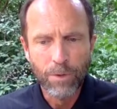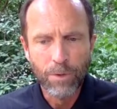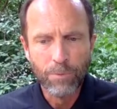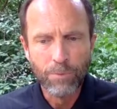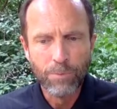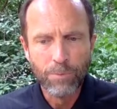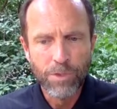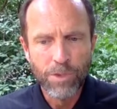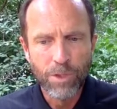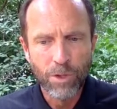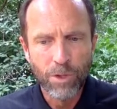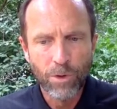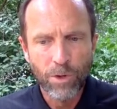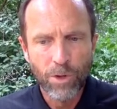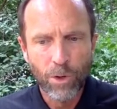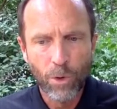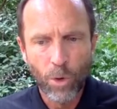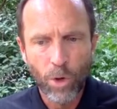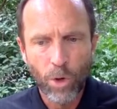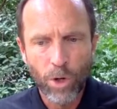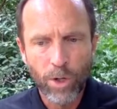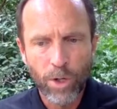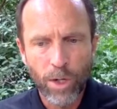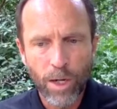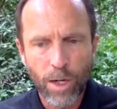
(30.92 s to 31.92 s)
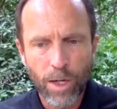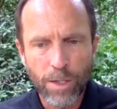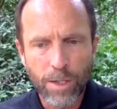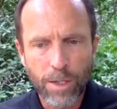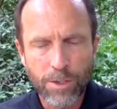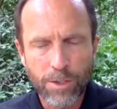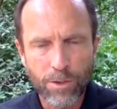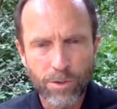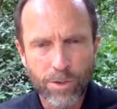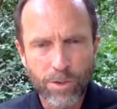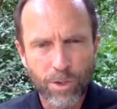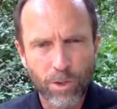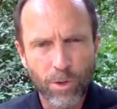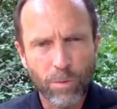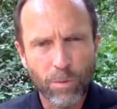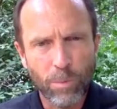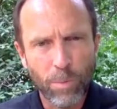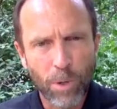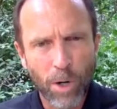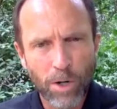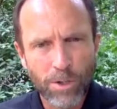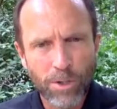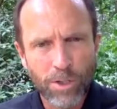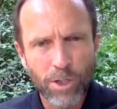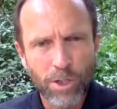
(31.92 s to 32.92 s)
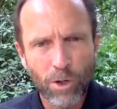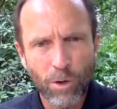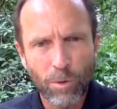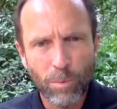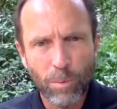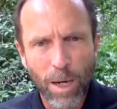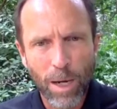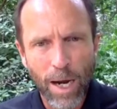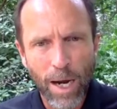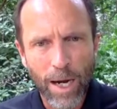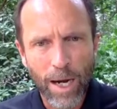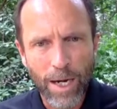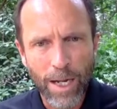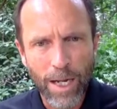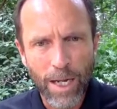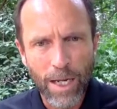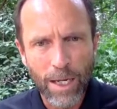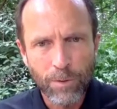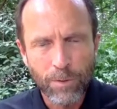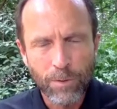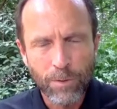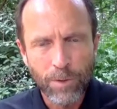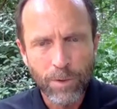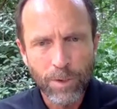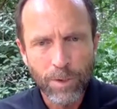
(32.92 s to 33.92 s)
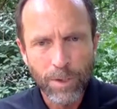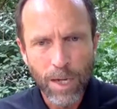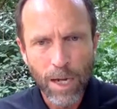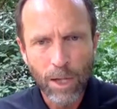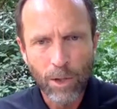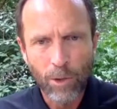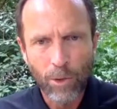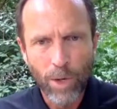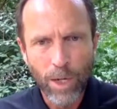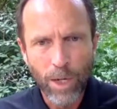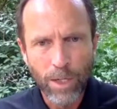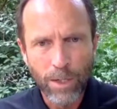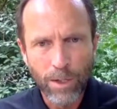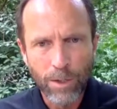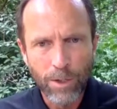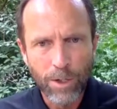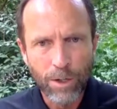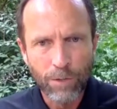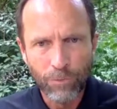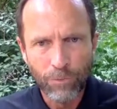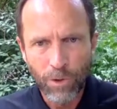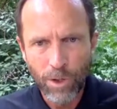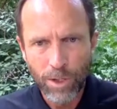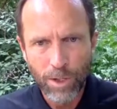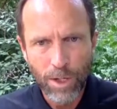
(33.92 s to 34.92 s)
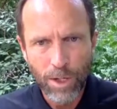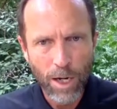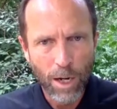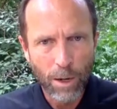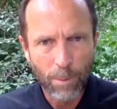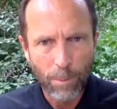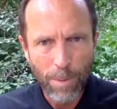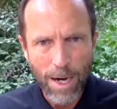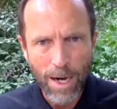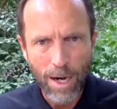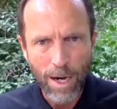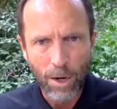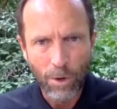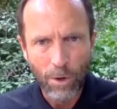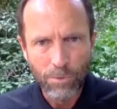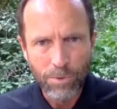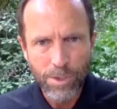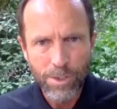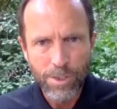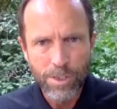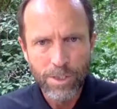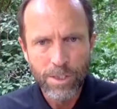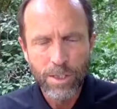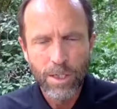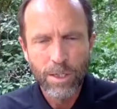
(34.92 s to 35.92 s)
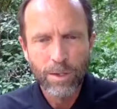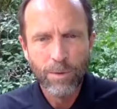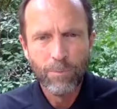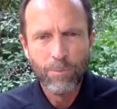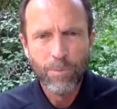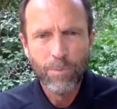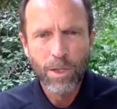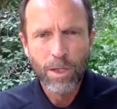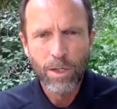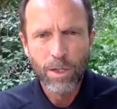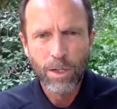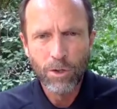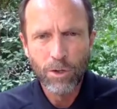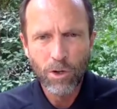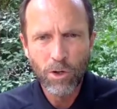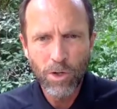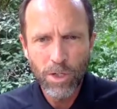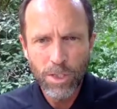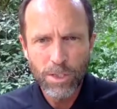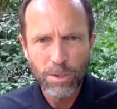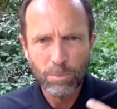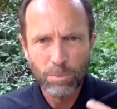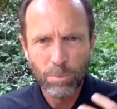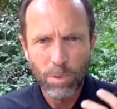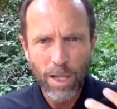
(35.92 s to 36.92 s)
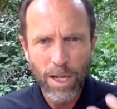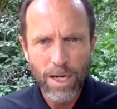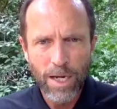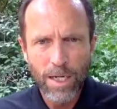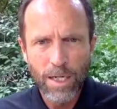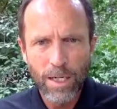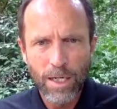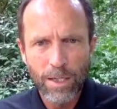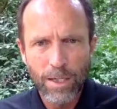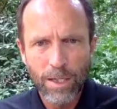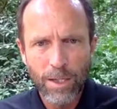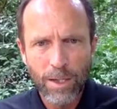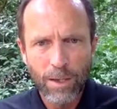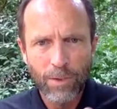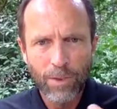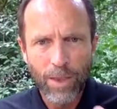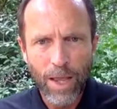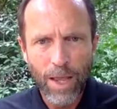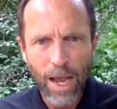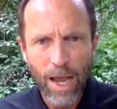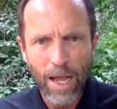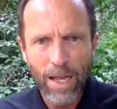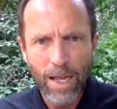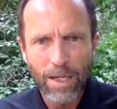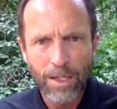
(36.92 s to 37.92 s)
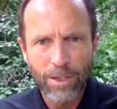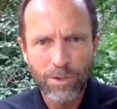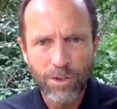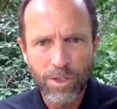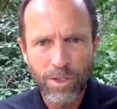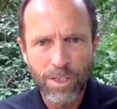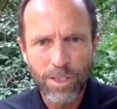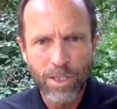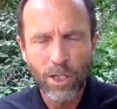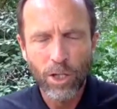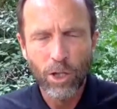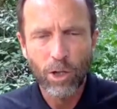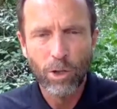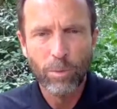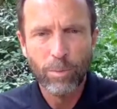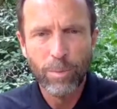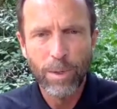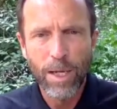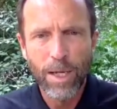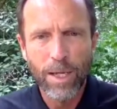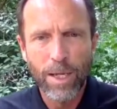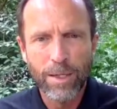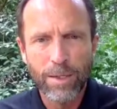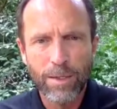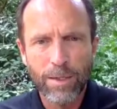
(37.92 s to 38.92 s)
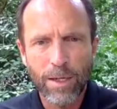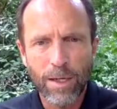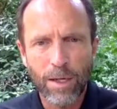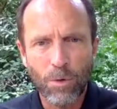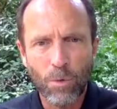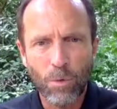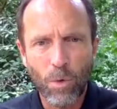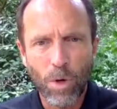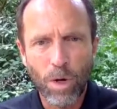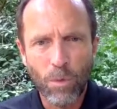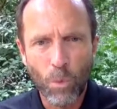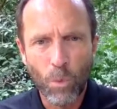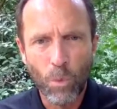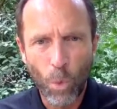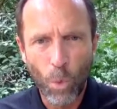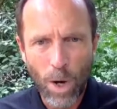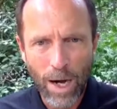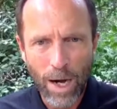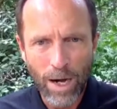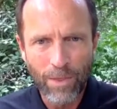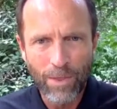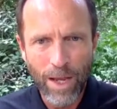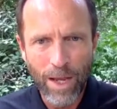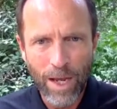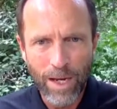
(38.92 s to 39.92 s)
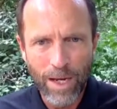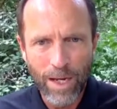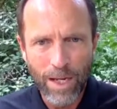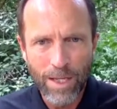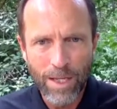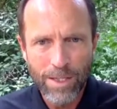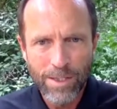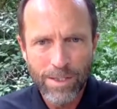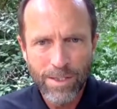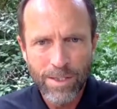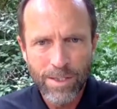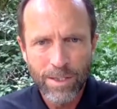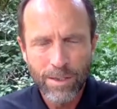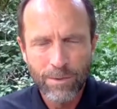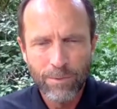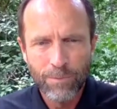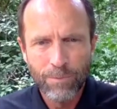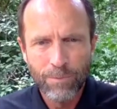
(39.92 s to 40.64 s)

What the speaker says: certain organs or certain parts of your body can tolerate different amounts. Can you explain that just a little bit and why that is?